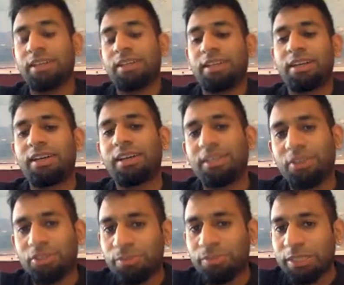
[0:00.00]
It
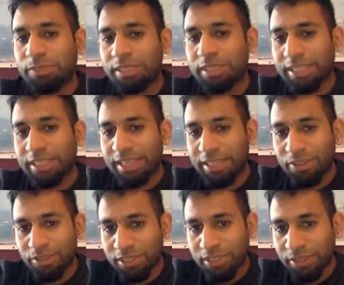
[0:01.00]
also makes me think, hey, look,
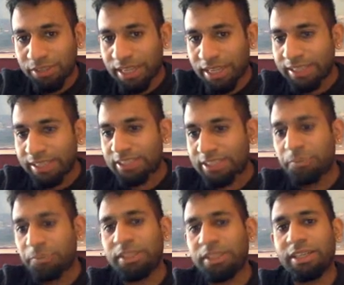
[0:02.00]
now the knight can jump
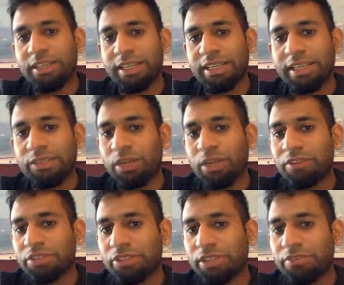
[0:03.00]
in there and hit whatever's
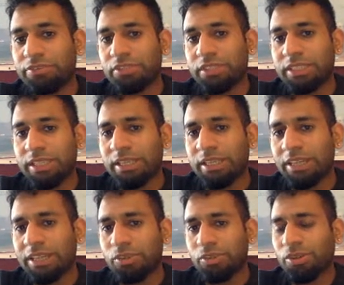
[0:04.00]
on f3 and
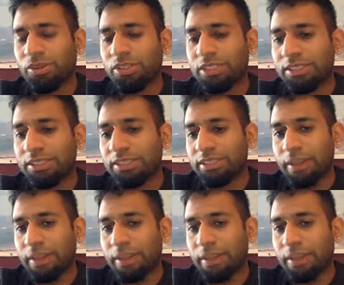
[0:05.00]
the rook on d3.